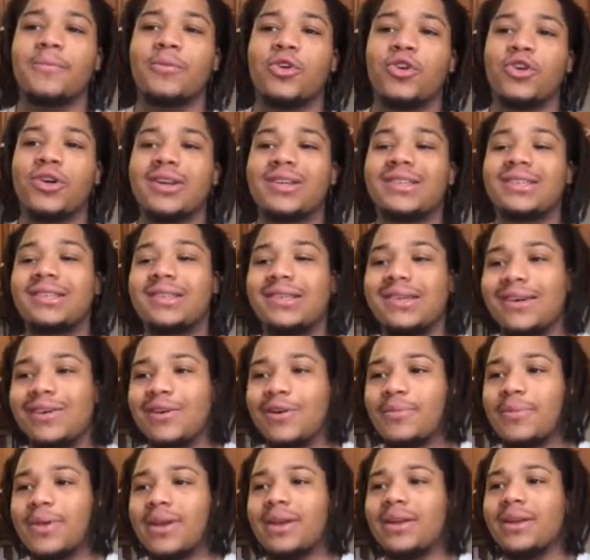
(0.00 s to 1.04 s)
Chris
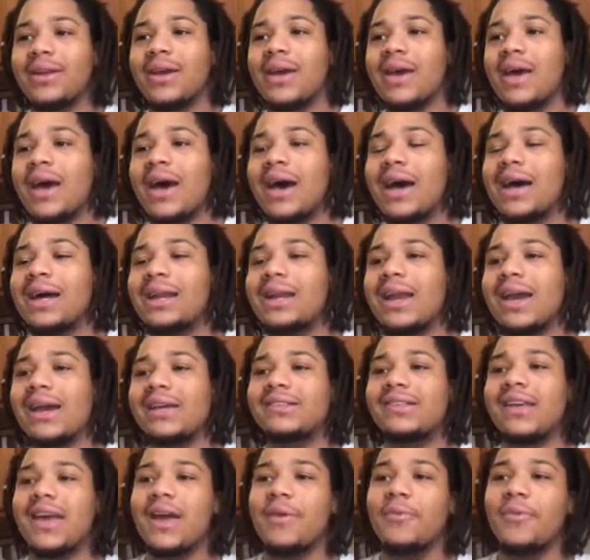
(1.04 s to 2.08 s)
Tillman.
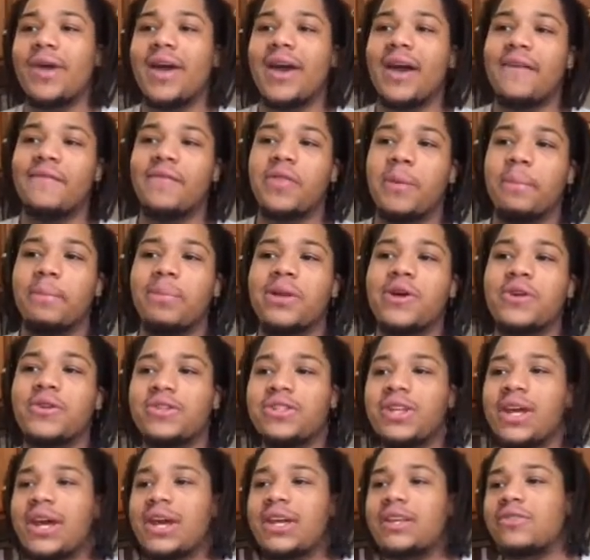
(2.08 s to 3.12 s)
Next game we have the Blue
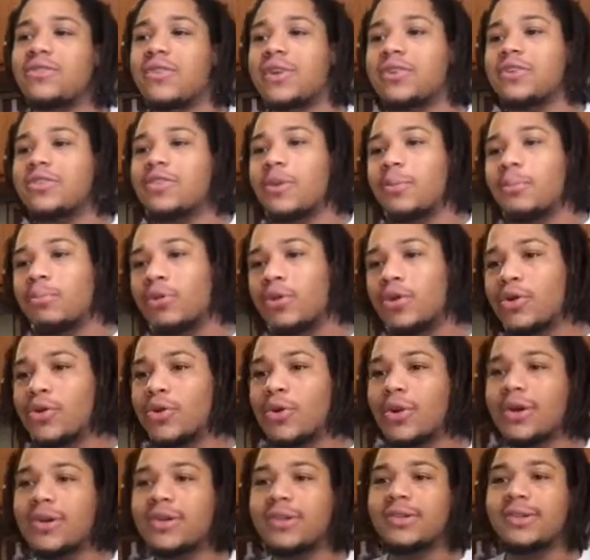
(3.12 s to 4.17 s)
Jays versus the
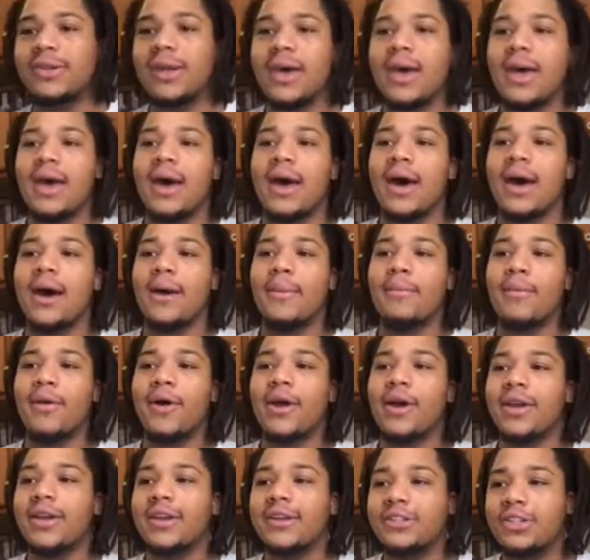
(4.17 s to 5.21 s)
Brewers.
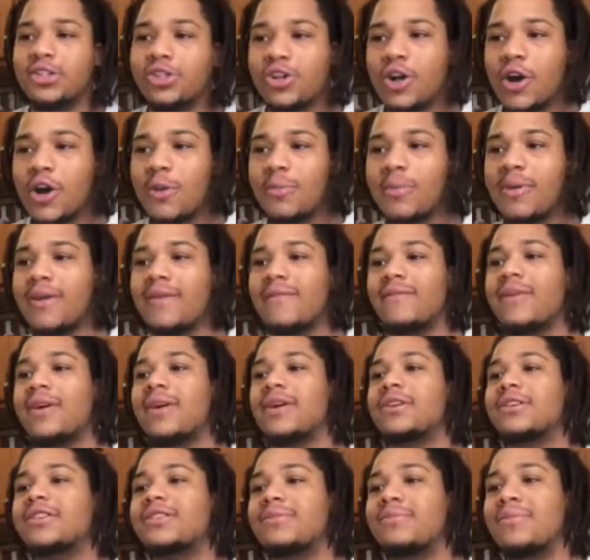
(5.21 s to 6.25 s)
Marcus Stroman
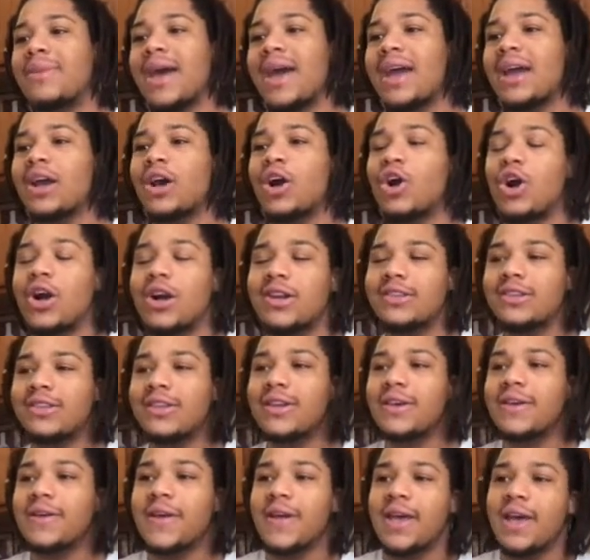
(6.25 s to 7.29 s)
versus Matt
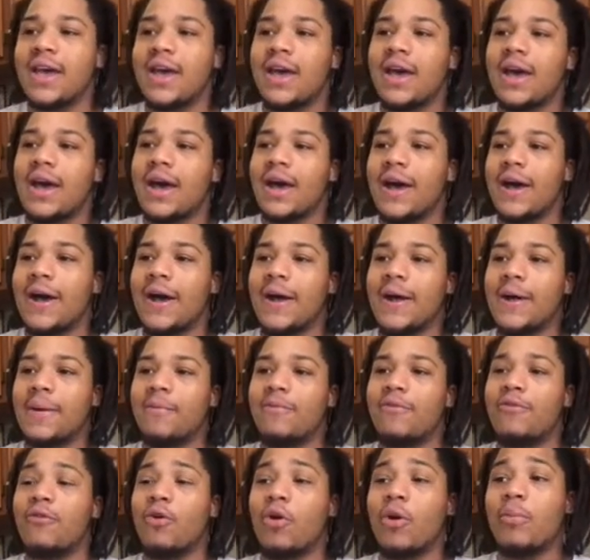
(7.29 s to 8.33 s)
Garza,
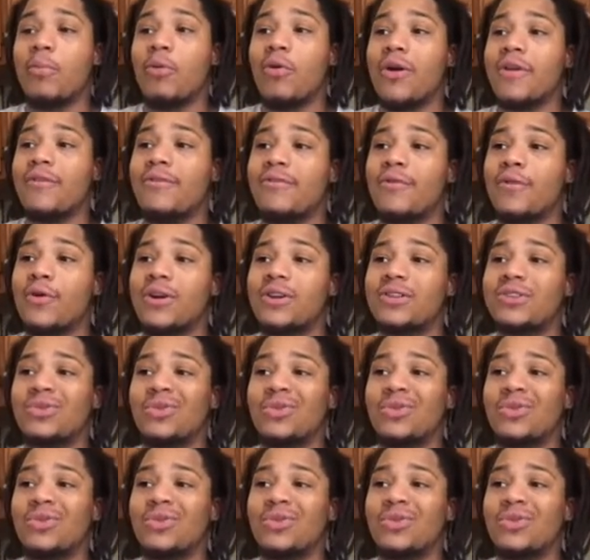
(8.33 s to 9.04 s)
4.4